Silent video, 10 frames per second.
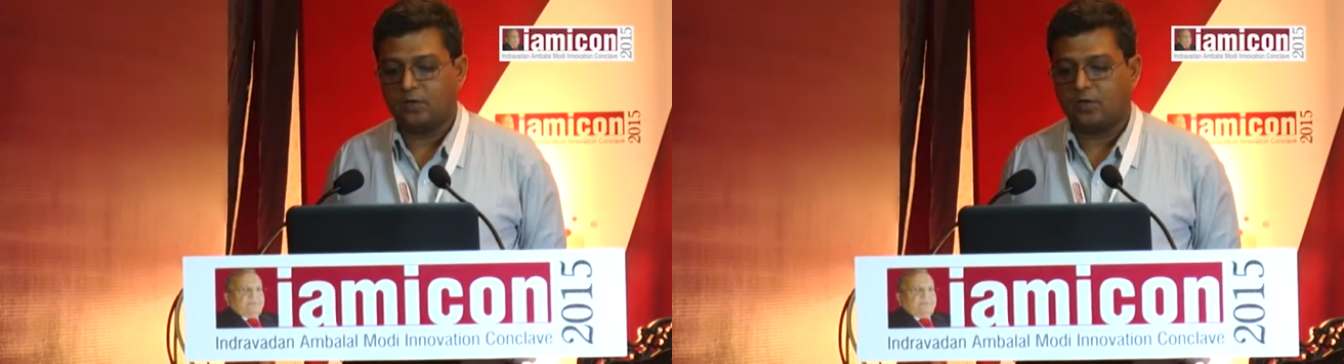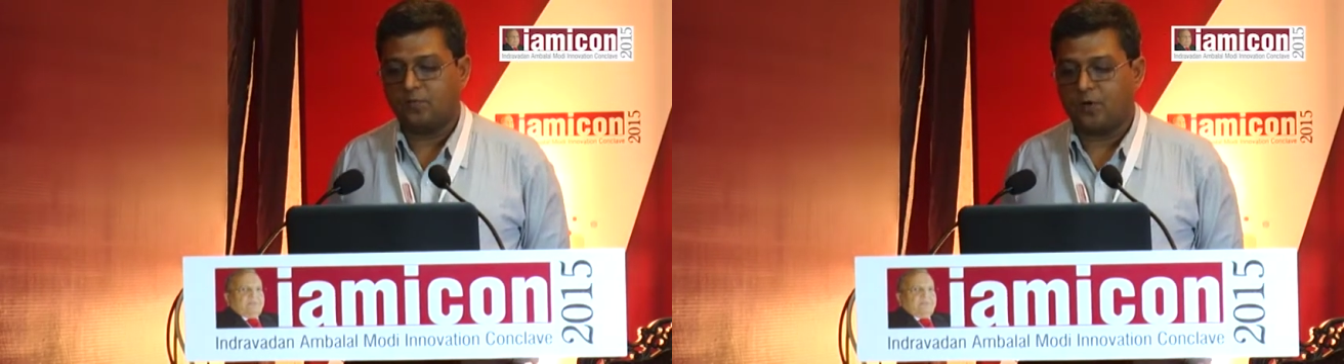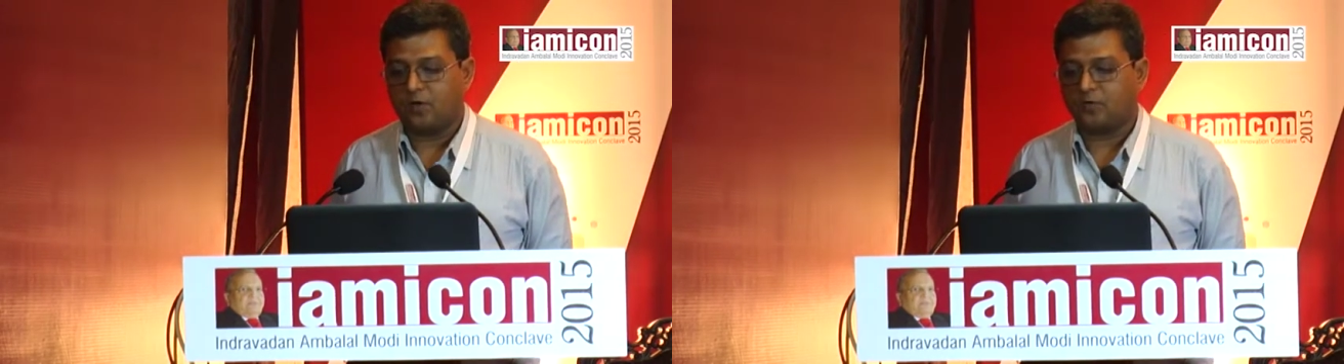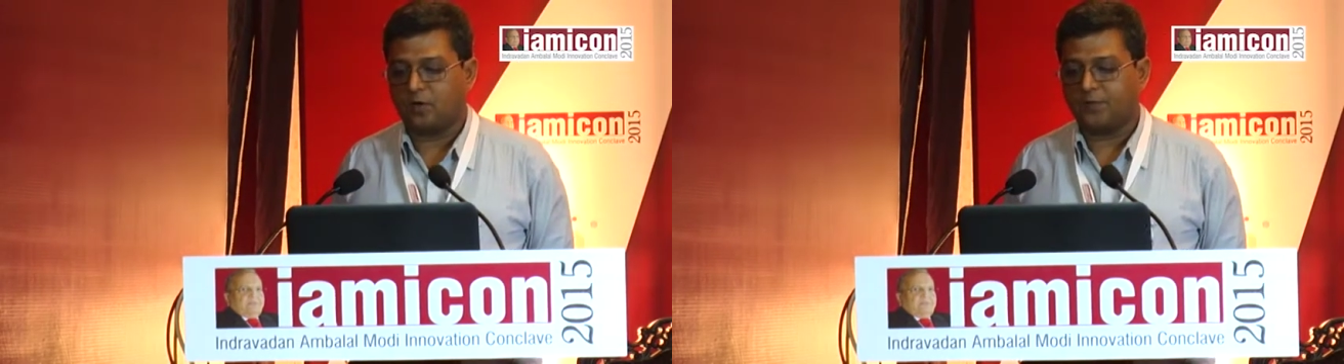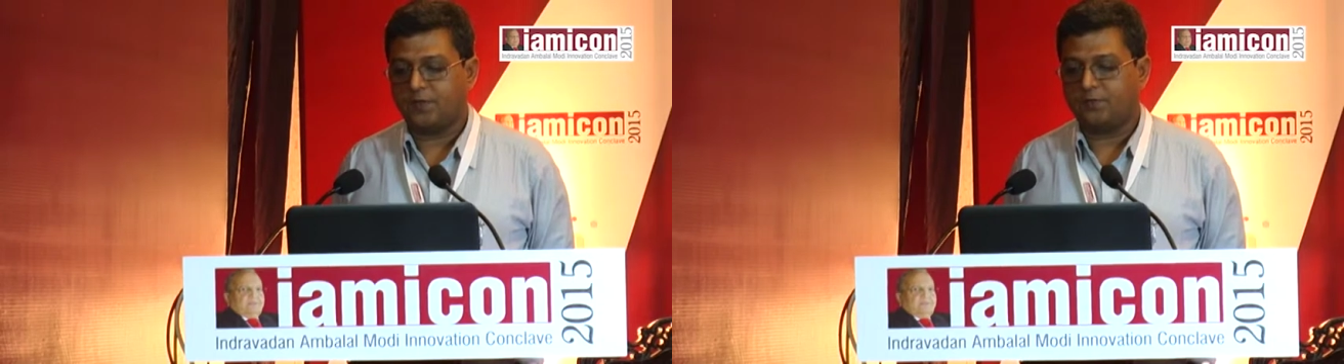compound
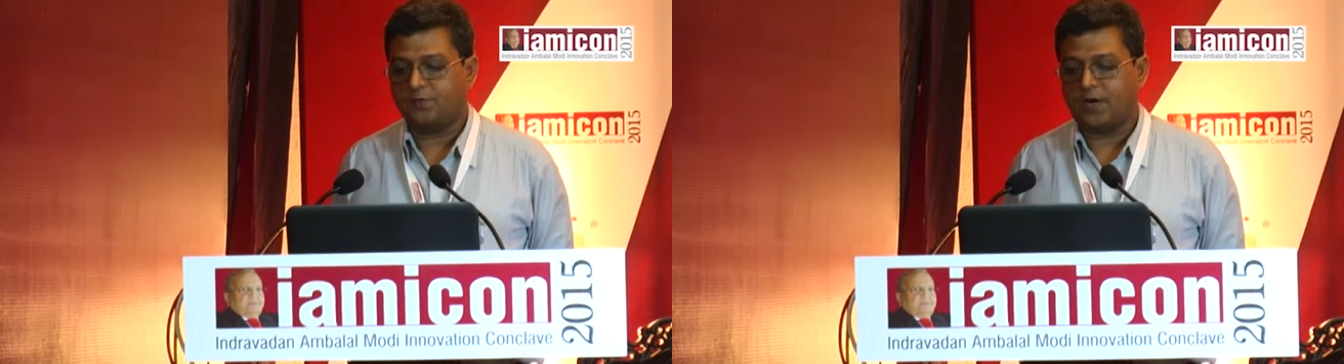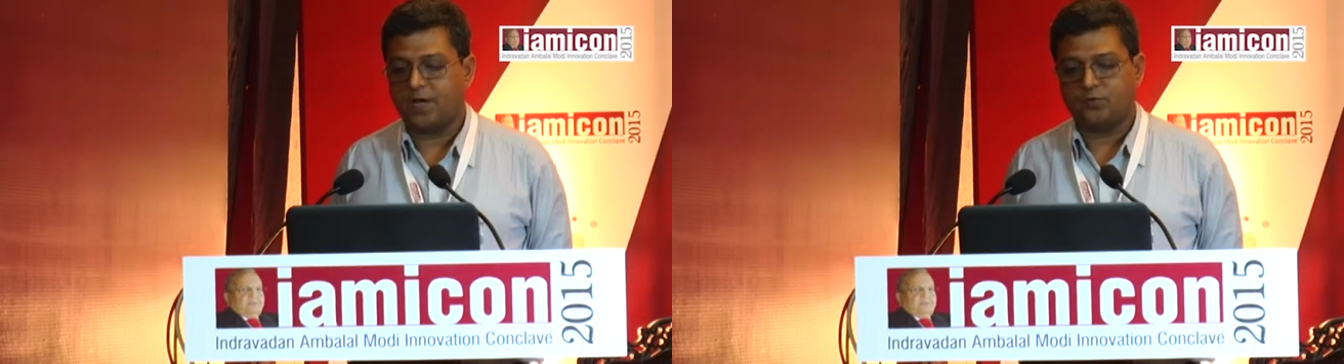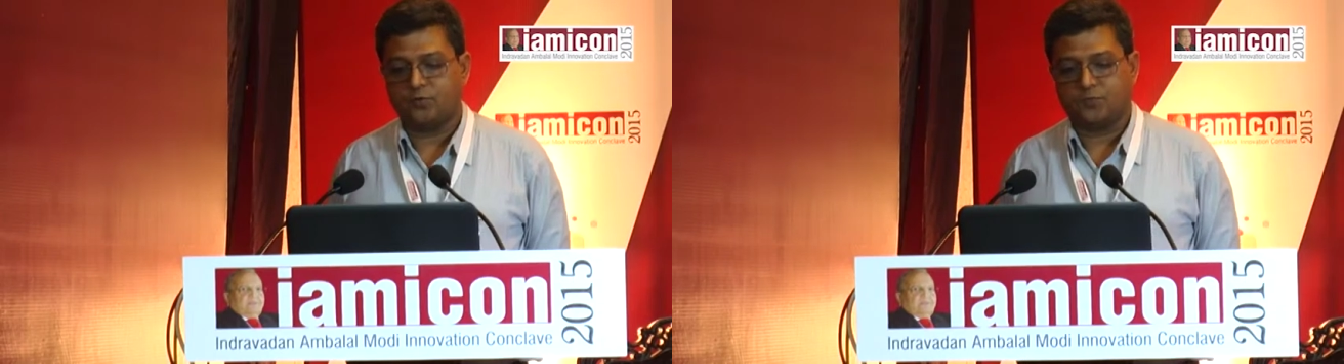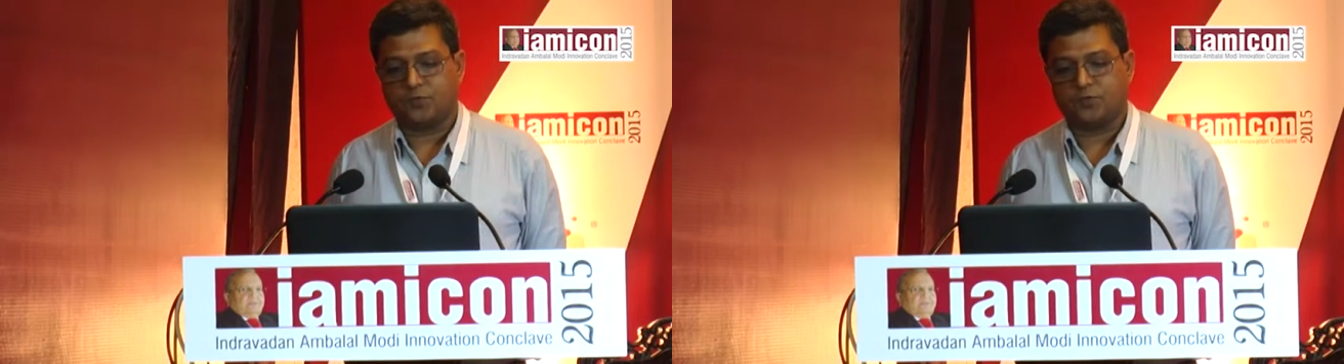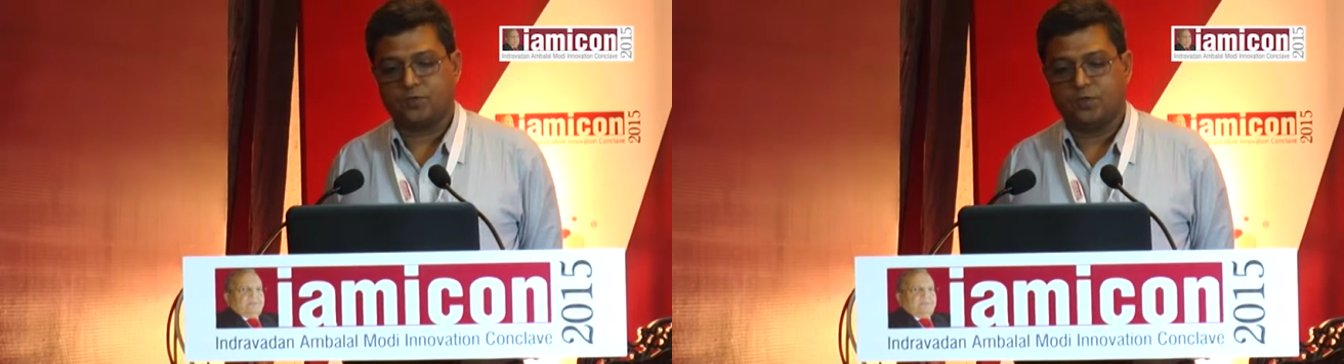obtained from the
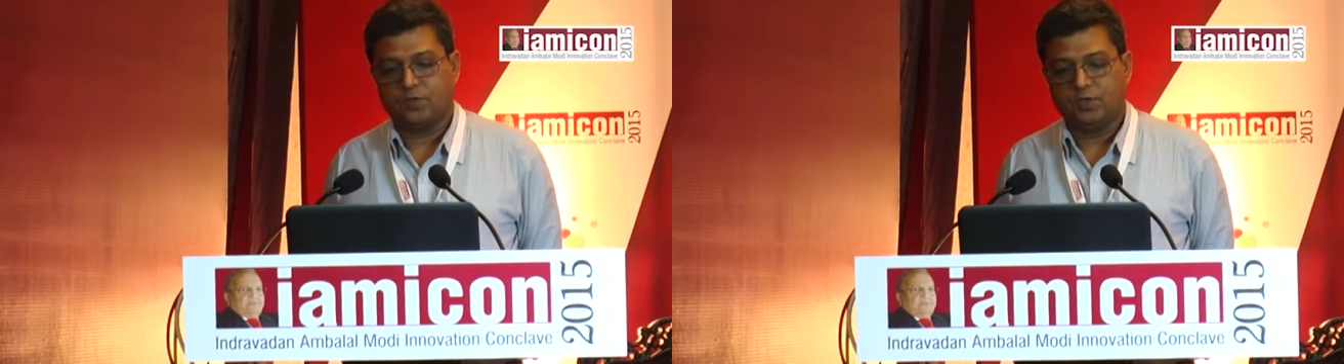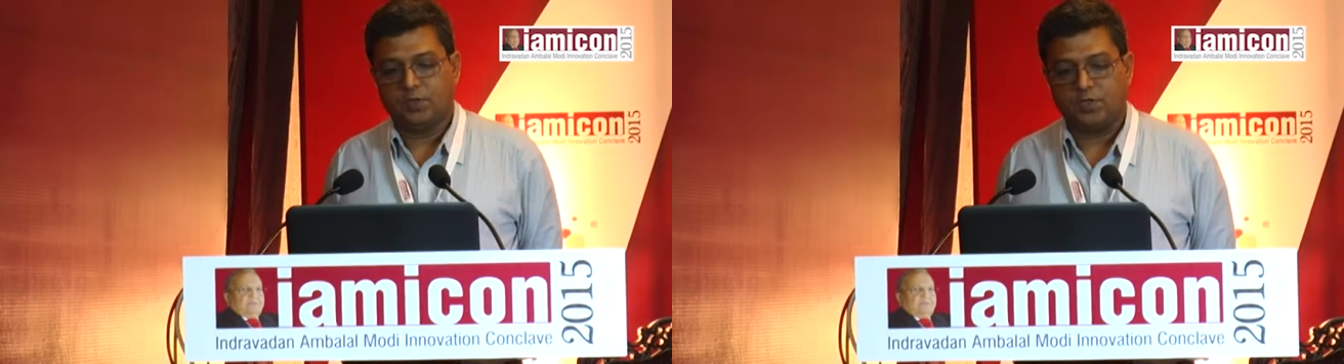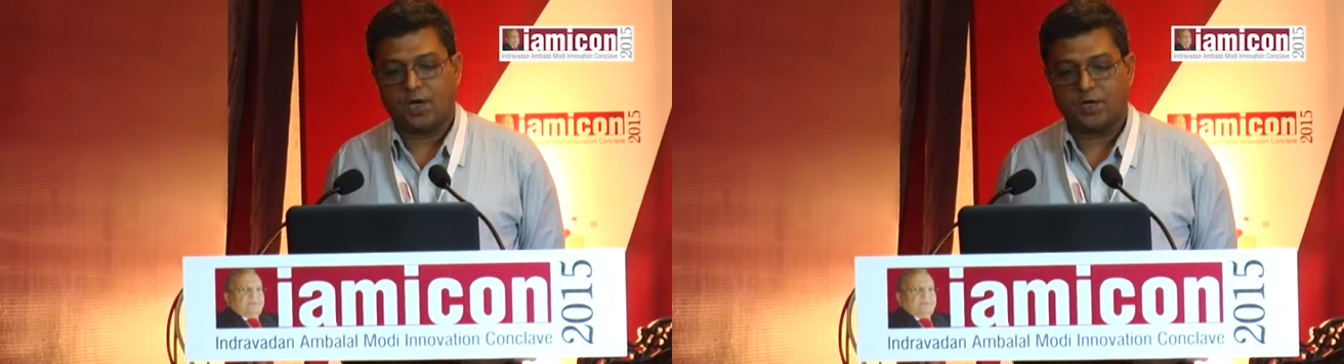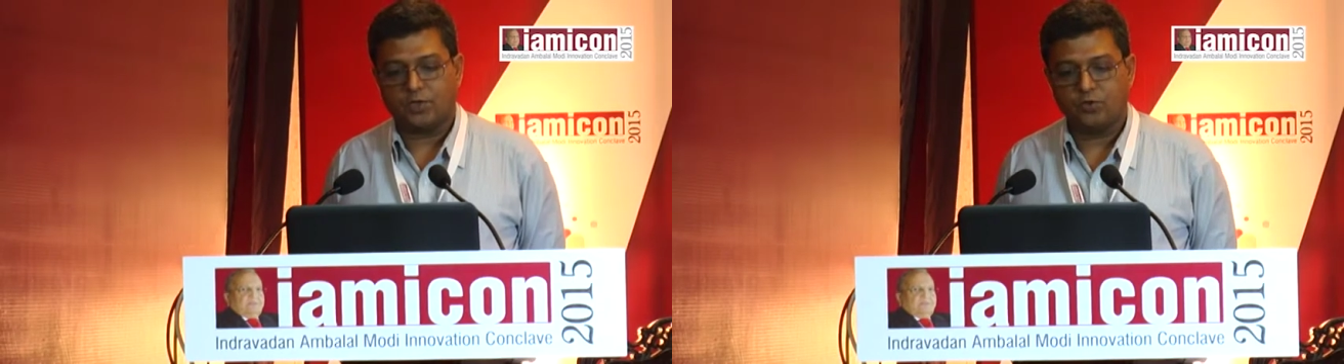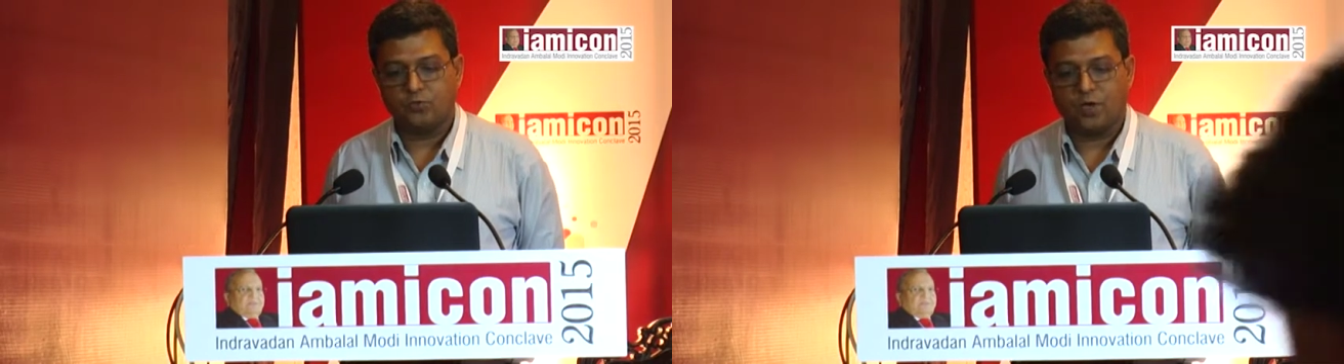rhizomes,
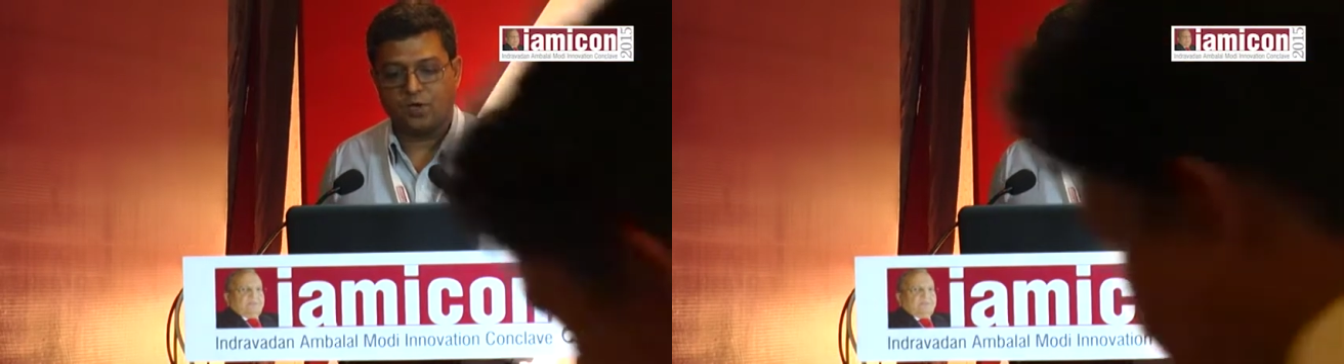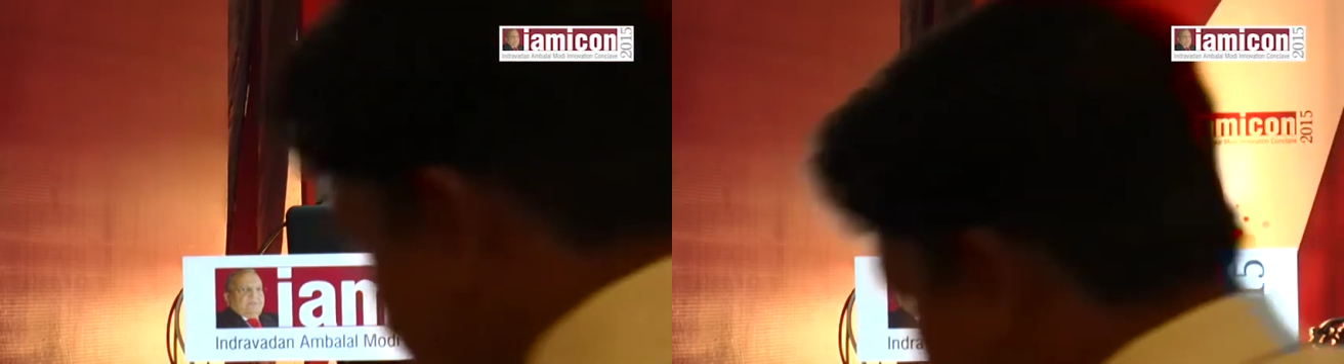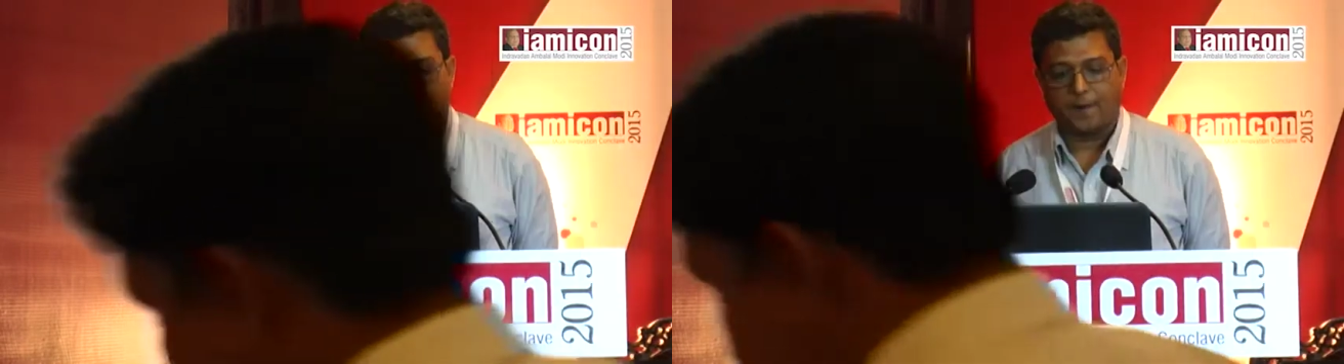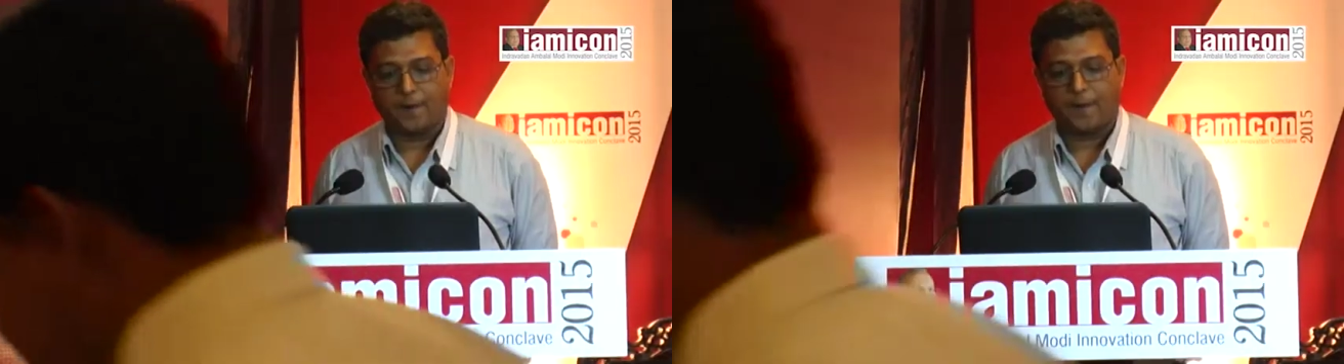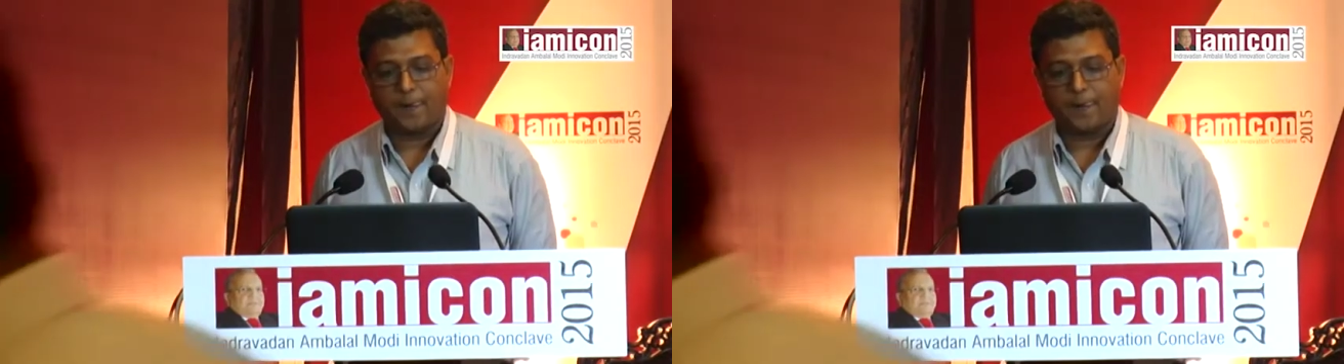Curcuma longa,